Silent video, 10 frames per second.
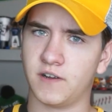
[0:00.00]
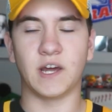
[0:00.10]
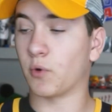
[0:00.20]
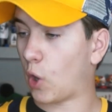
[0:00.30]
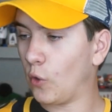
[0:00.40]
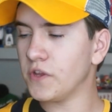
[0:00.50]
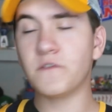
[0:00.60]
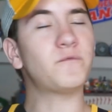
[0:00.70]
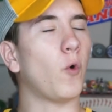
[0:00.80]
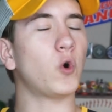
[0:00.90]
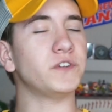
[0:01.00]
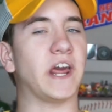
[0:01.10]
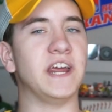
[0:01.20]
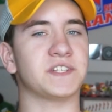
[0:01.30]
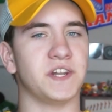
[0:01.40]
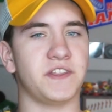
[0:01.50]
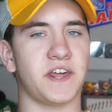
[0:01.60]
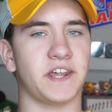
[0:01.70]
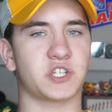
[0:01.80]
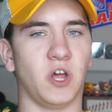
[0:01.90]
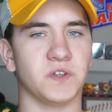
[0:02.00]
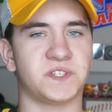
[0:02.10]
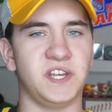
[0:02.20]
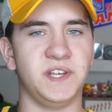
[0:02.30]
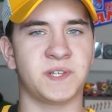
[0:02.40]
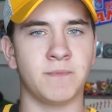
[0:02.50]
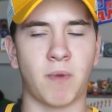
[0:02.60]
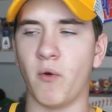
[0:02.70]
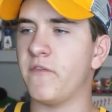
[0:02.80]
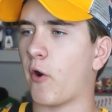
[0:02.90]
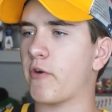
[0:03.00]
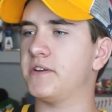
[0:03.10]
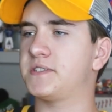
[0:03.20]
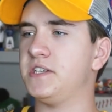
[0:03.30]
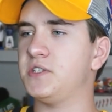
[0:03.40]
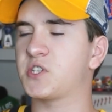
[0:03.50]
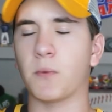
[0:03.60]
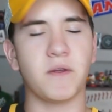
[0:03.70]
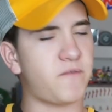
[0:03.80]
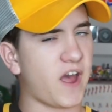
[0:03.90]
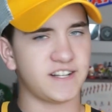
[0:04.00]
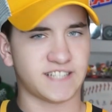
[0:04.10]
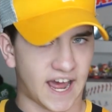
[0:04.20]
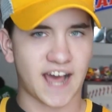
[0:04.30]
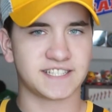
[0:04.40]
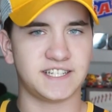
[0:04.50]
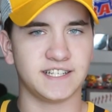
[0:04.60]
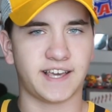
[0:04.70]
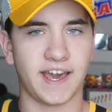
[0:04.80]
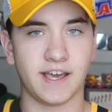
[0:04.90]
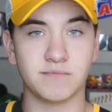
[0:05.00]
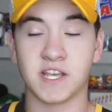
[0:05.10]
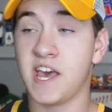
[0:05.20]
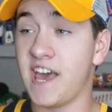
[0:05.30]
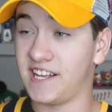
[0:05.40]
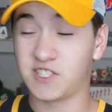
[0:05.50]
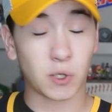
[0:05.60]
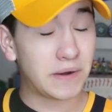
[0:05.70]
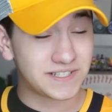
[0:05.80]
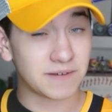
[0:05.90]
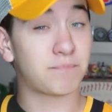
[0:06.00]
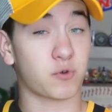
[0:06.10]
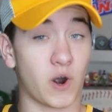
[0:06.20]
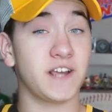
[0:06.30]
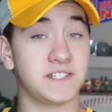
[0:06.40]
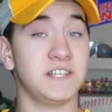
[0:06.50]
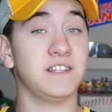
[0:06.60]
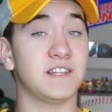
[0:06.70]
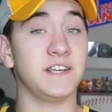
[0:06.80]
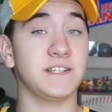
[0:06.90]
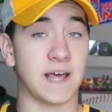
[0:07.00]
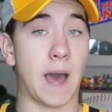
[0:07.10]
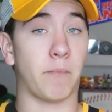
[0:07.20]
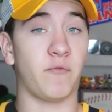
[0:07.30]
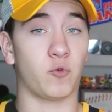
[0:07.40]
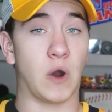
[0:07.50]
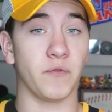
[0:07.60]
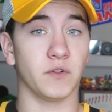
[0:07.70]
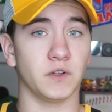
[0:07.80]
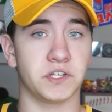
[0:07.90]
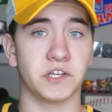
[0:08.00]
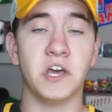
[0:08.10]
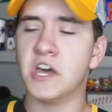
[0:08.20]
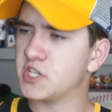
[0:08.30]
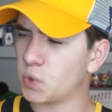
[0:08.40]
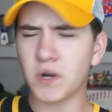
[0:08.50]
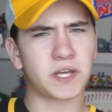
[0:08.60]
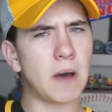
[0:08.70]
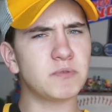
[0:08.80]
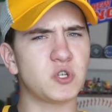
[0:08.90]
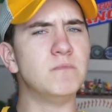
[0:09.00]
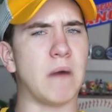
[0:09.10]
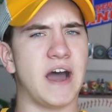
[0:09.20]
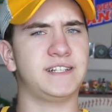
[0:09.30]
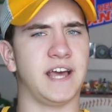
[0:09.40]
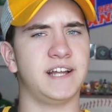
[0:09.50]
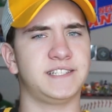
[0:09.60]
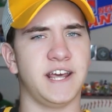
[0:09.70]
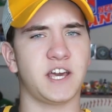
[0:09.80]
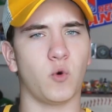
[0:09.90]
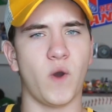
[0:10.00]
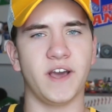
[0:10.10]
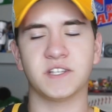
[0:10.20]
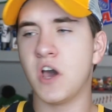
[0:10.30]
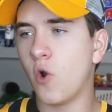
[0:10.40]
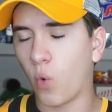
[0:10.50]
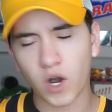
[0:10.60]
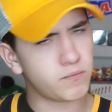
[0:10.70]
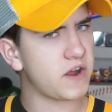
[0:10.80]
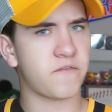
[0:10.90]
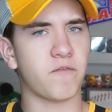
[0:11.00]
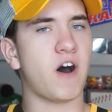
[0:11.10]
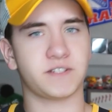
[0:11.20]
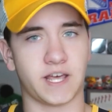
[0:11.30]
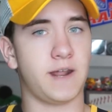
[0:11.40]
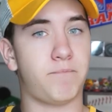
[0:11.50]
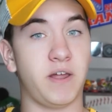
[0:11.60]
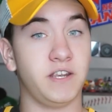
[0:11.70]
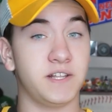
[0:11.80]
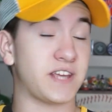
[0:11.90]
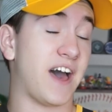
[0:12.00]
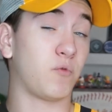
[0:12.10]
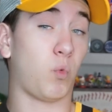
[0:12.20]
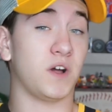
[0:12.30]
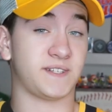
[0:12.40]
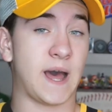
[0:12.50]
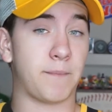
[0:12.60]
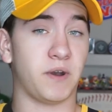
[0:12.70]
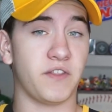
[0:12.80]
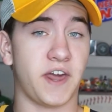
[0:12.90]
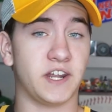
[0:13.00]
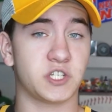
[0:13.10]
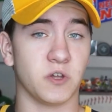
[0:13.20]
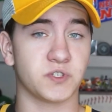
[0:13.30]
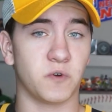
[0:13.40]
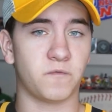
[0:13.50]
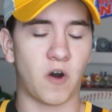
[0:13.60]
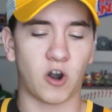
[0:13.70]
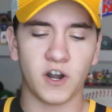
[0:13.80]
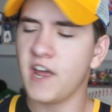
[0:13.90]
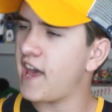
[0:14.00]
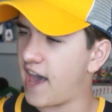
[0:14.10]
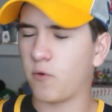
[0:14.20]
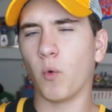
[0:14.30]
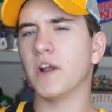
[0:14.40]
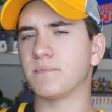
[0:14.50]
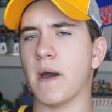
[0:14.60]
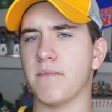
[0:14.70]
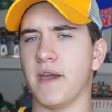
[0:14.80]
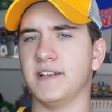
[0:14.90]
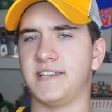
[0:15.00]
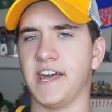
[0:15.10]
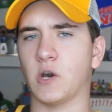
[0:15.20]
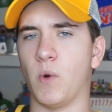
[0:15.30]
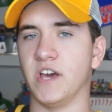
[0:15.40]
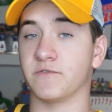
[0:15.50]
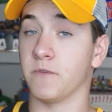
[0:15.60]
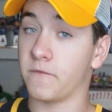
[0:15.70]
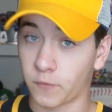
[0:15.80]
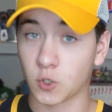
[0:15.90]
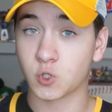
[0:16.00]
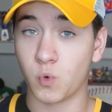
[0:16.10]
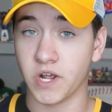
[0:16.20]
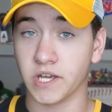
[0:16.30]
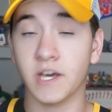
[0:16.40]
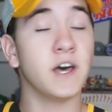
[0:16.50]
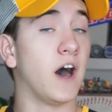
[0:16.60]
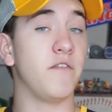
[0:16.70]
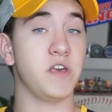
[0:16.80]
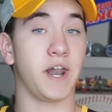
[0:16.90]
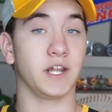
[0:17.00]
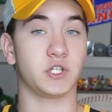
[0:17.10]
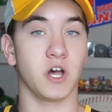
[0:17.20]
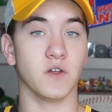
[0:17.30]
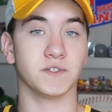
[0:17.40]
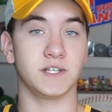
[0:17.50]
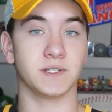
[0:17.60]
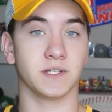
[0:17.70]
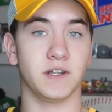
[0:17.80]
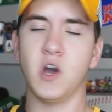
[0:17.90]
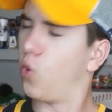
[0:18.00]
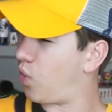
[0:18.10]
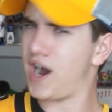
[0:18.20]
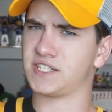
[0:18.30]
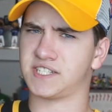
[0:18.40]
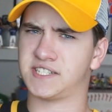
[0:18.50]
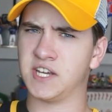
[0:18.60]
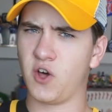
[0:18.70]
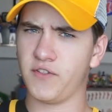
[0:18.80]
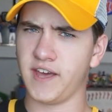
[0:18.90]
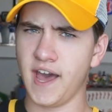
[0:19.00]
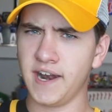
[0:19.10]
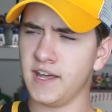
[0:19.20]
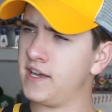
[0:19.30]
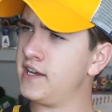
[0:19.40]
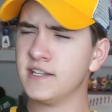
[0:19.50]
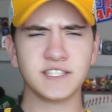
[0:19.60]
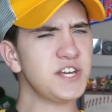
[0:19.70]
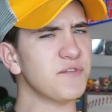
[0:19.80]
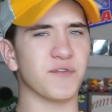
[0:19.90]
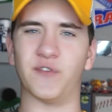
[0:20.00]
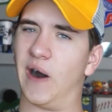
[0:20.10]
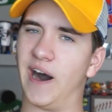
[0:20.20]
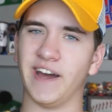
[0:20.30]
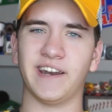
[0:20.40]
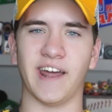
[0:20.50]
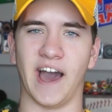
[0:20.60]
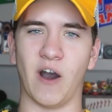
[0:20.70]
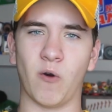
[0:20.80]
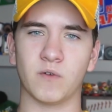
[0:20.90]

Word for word: Now we're only four days into the NHL season, but we've already seen so many fantastic games and so many surprising things happen throughout the league. So when it comes to my 10 takeaways, what are my thoughts and opinions on what's happened in the NHL so far, and what is my main takeaways from the first week of the NHL season? Watch till the end to find out.